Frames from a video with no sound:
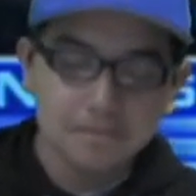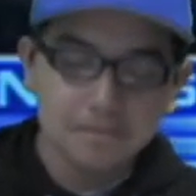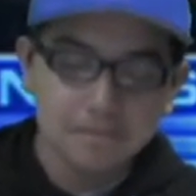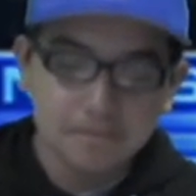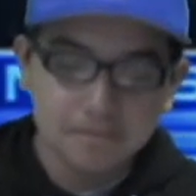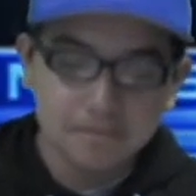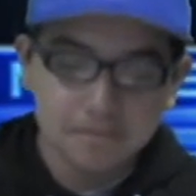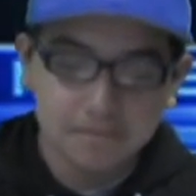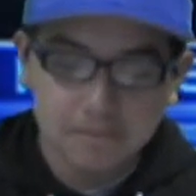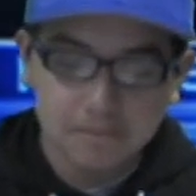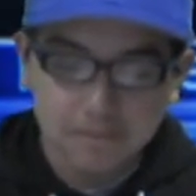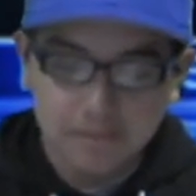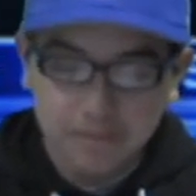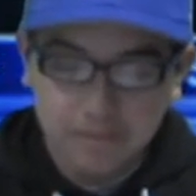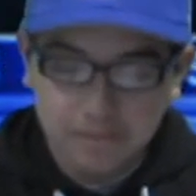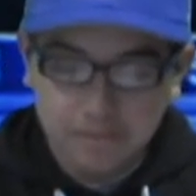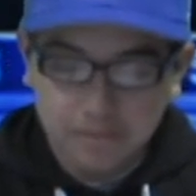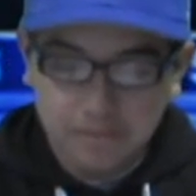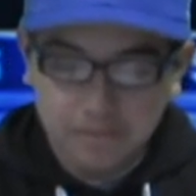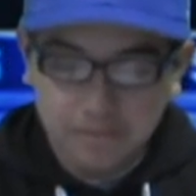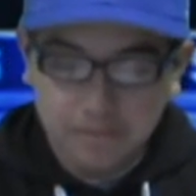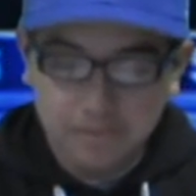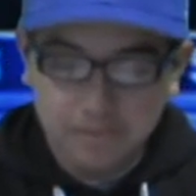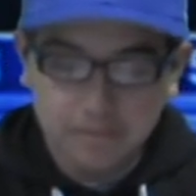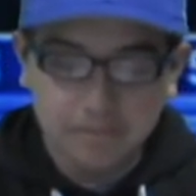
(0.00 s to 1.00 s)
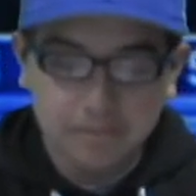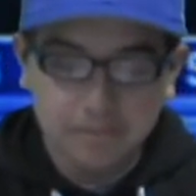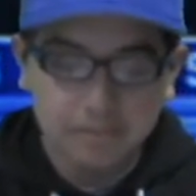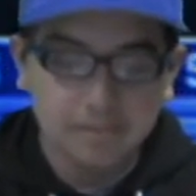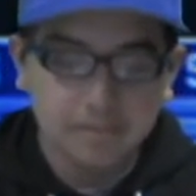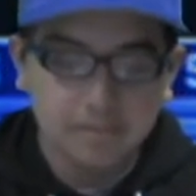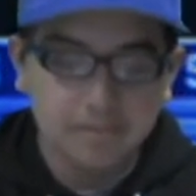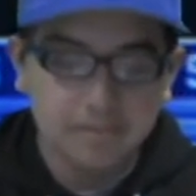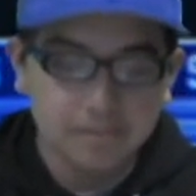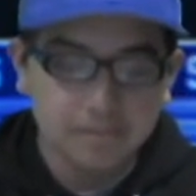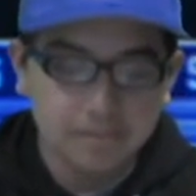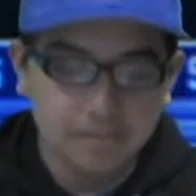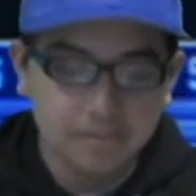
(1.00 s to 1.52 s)

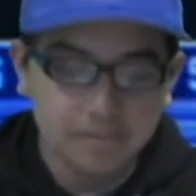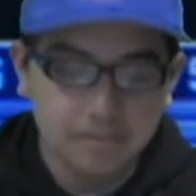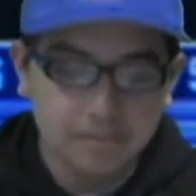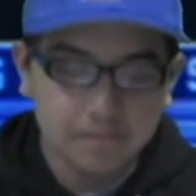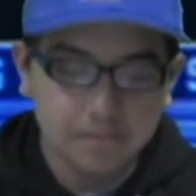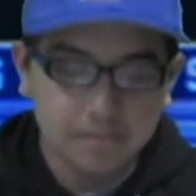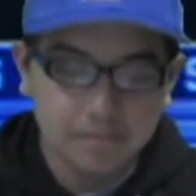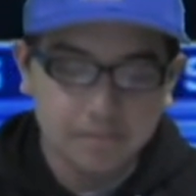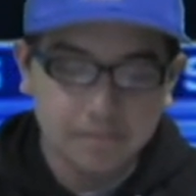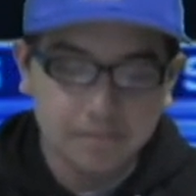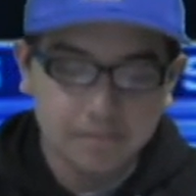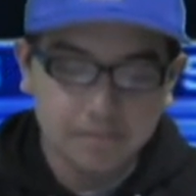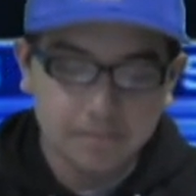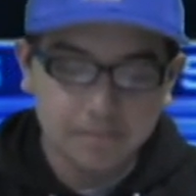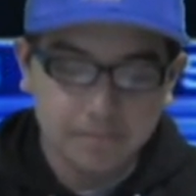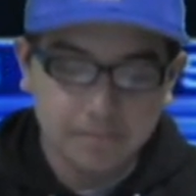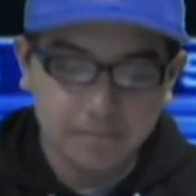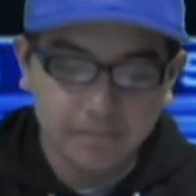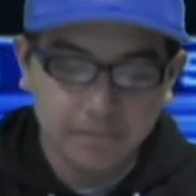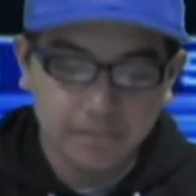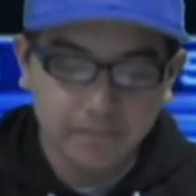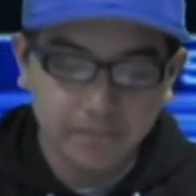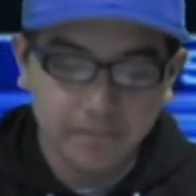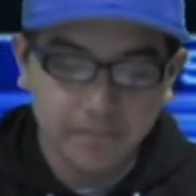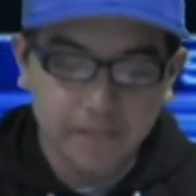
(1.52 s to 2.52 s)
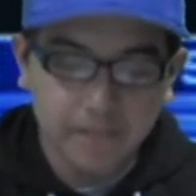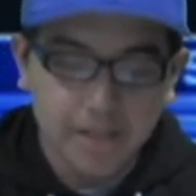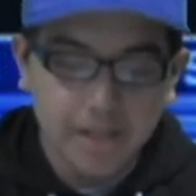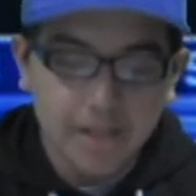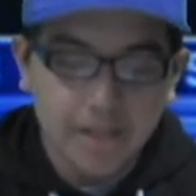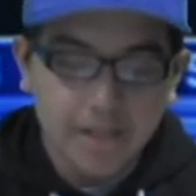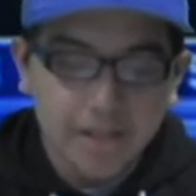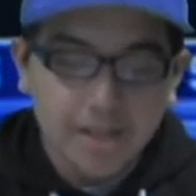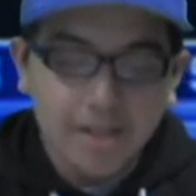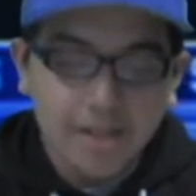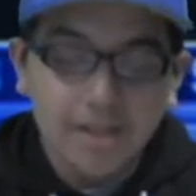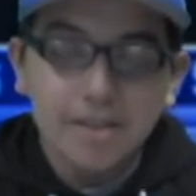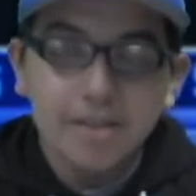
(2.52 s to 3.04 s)

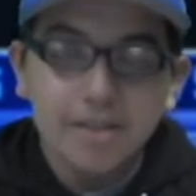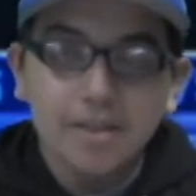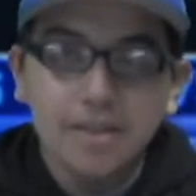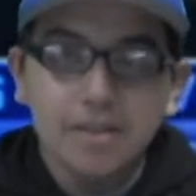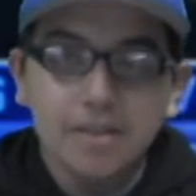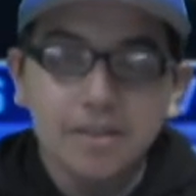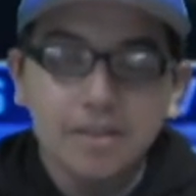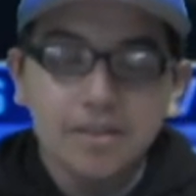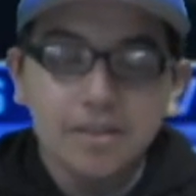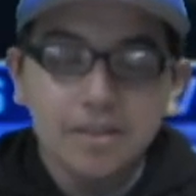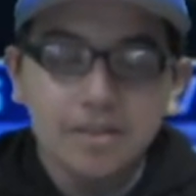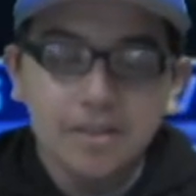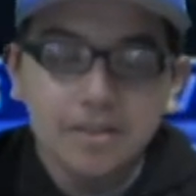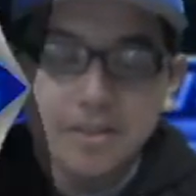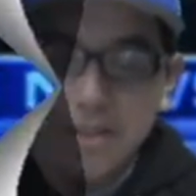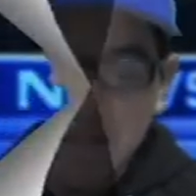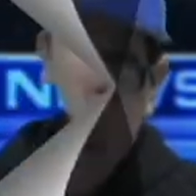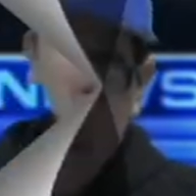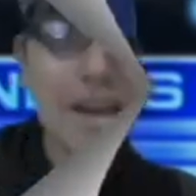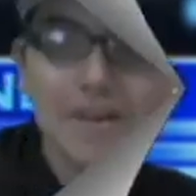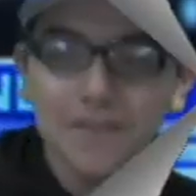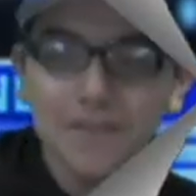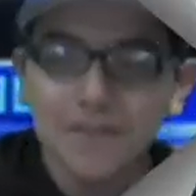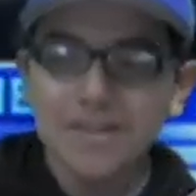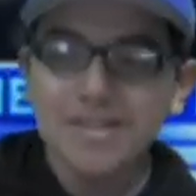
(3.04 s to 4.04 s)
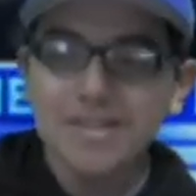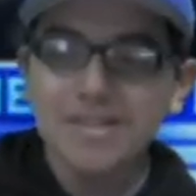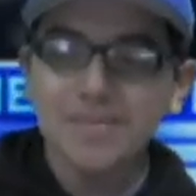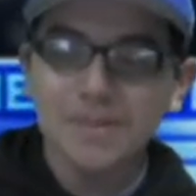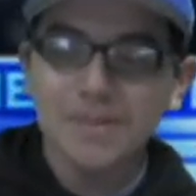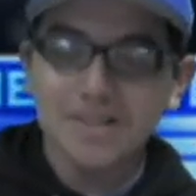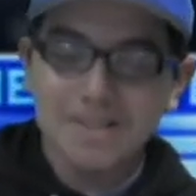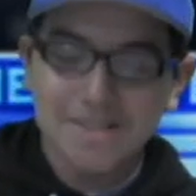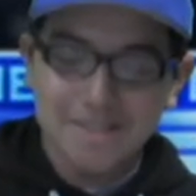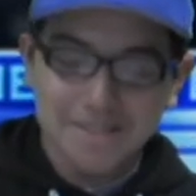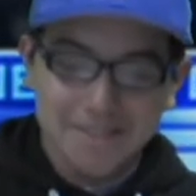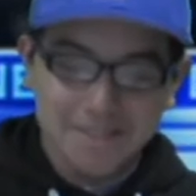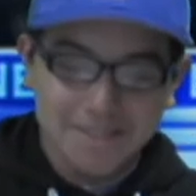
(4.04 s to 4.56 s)

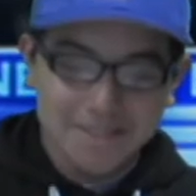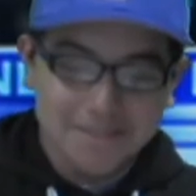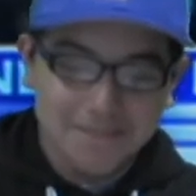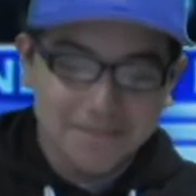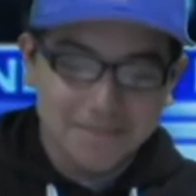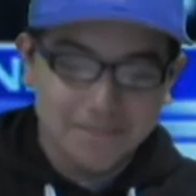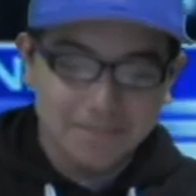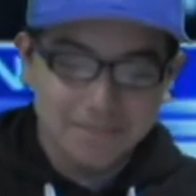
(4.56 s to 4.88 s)
(not speaking)